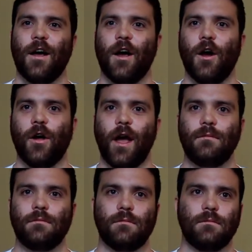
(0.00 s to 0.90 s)

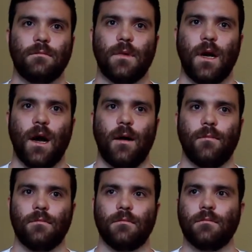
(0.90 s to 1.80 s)
Okay.
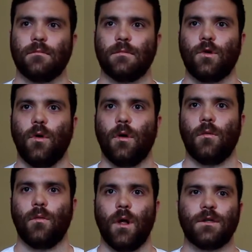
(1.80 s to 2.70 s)
Cool.
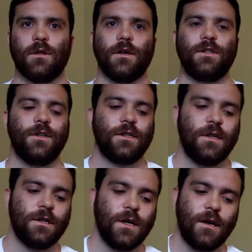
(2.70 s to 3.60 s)
Well, as long as you can see
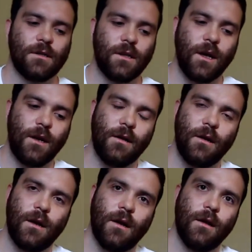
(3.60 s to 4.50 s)
the title slide,
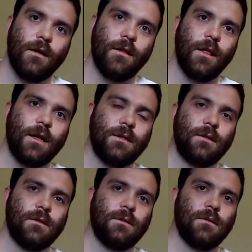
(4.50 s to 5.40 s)

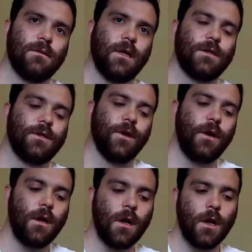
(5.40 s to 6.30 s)
that's
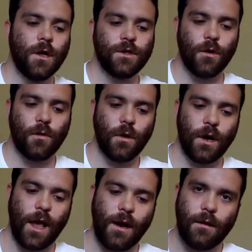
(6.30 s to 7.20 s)
good. So
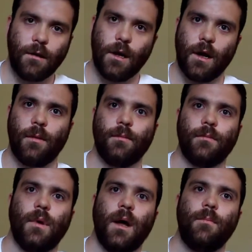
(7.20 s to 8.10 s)
again,
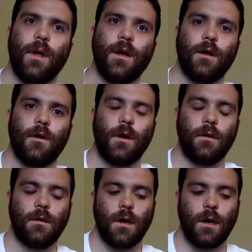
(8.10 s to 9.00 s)
I'm Ben
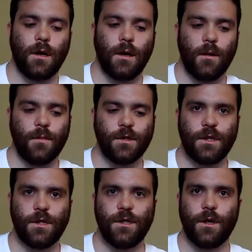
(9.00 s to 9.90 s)
Conant. I'm the
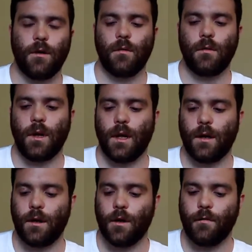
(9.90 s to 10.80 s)
CTO
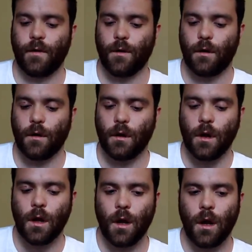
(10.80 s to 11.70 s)
and co-founder
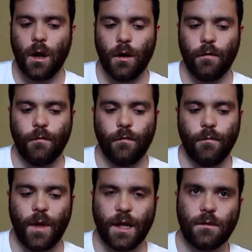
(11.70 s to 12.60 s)
of
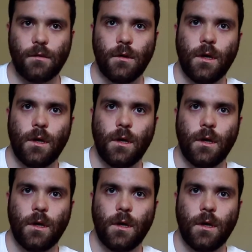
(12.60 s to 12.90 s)
MANTL.